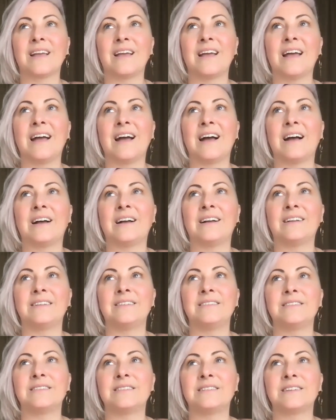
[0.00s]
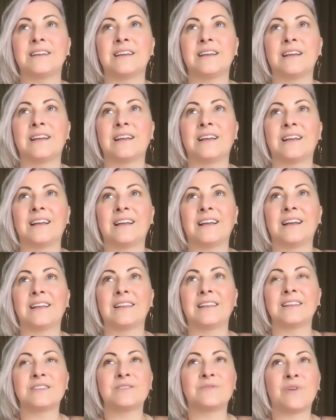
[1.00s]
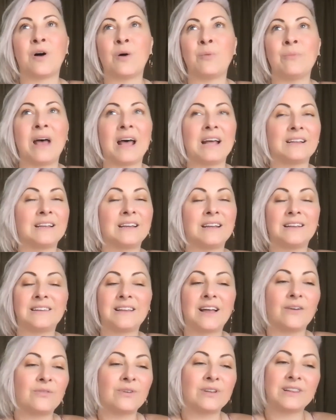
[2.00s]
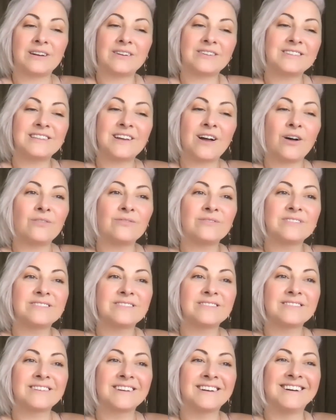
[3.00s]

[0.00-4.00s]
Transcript: and let's fall madly in love with ourselves